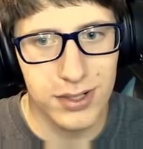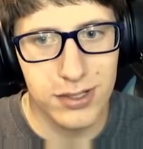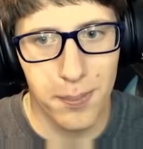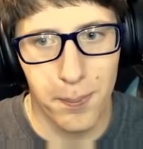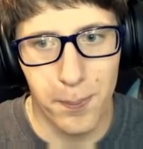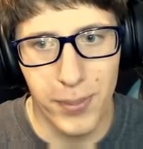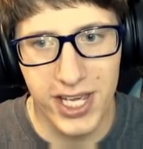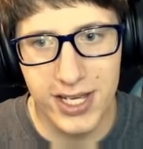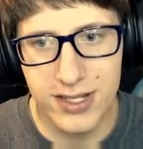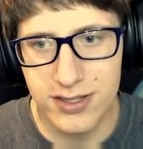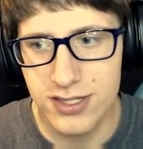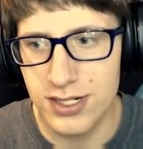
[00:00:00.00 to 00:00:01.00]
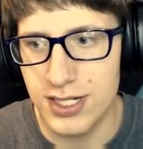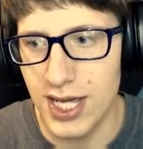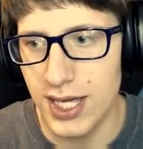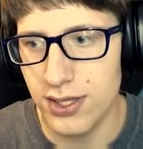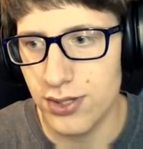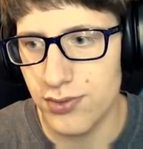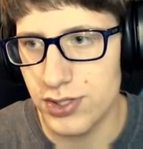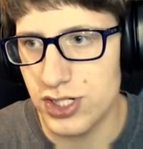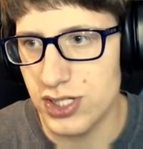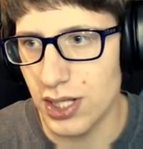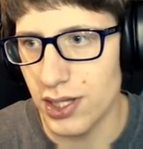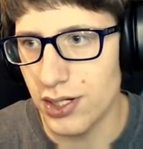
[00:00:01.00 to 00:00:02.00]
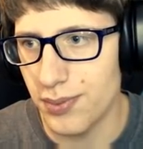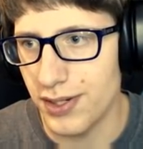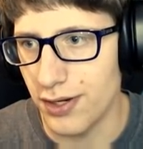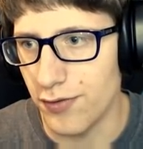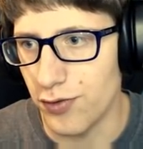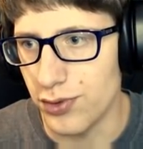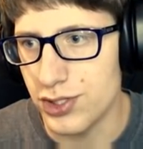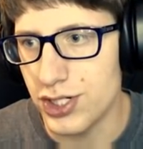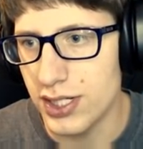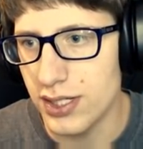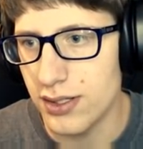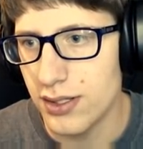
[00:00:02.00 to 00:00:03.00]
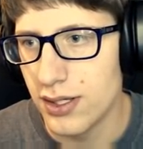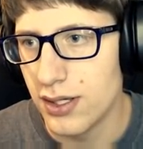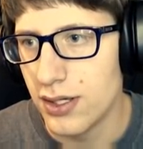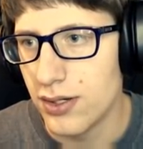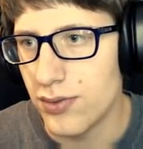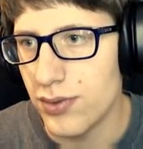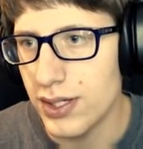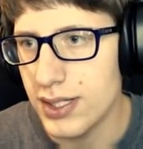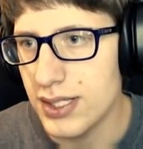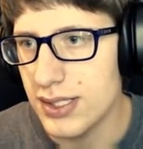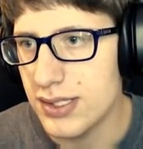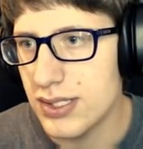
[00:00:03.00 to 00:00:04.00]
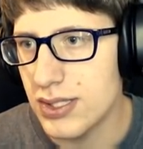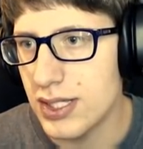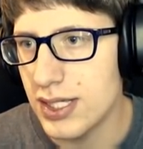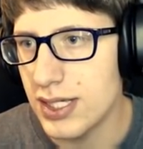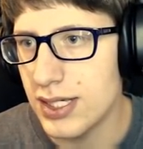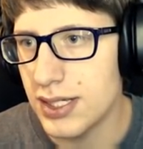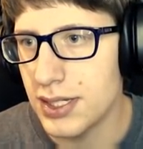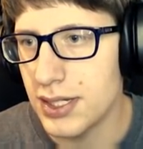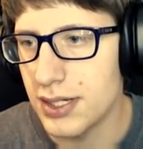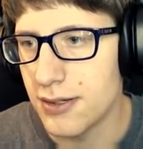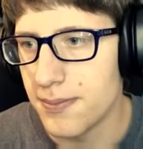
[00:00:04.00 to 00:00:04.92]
to bake to death, which is a little bit unfortunate. What is the,